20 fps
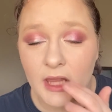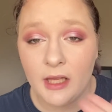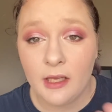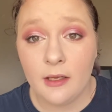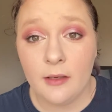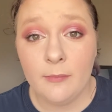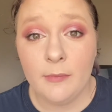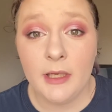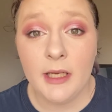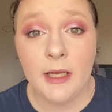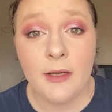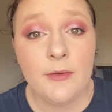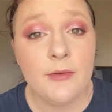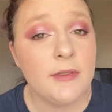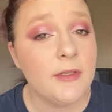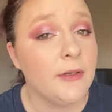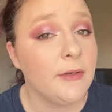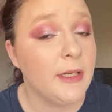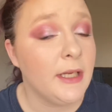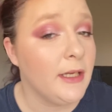But yeah, so
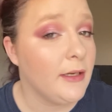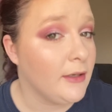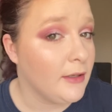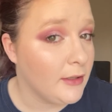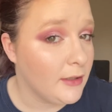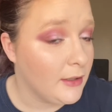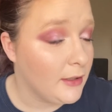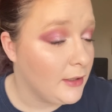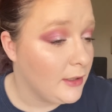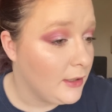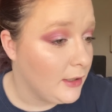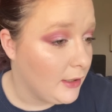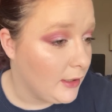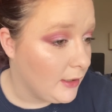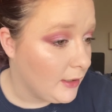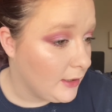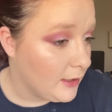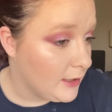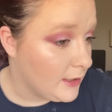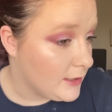here
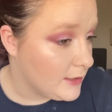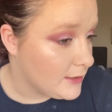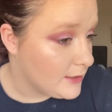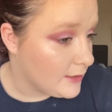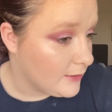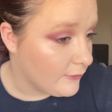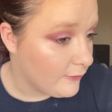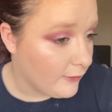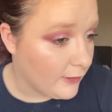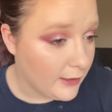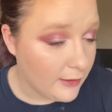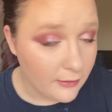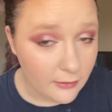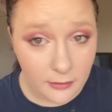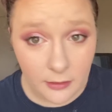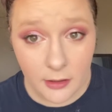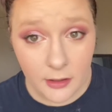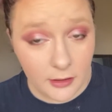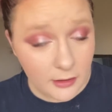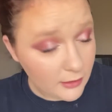is the final
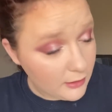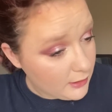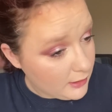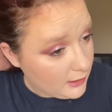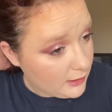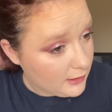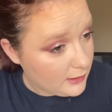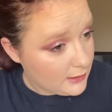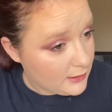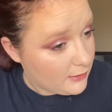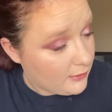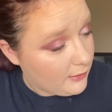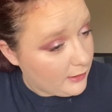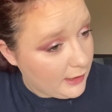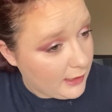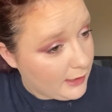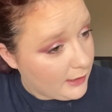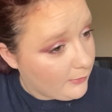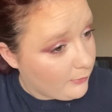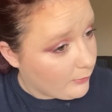look. Let's go
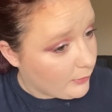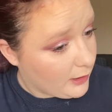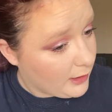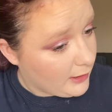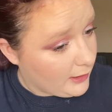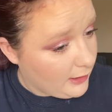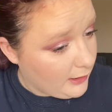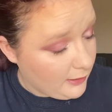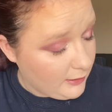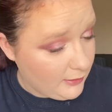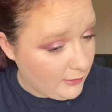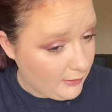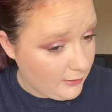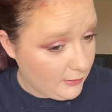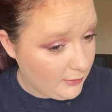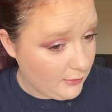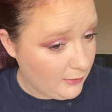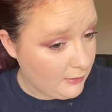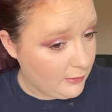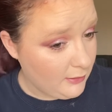ahead and bring the
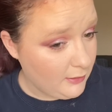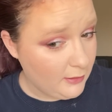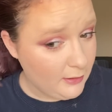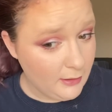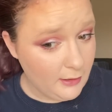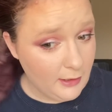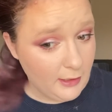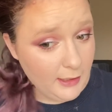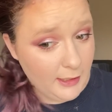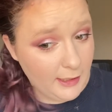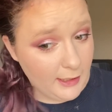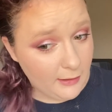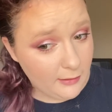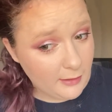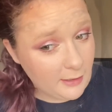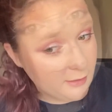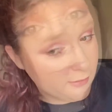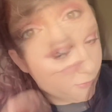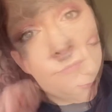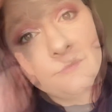hair
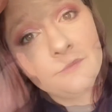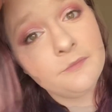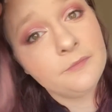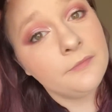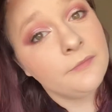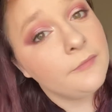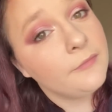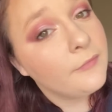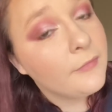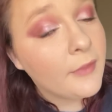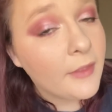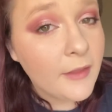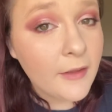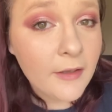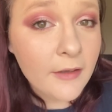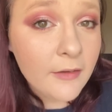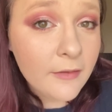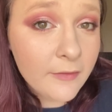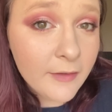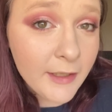down.
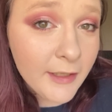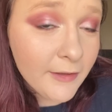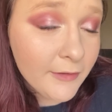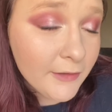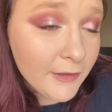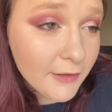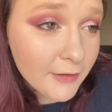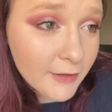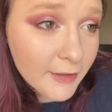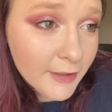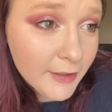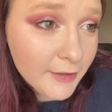Final look.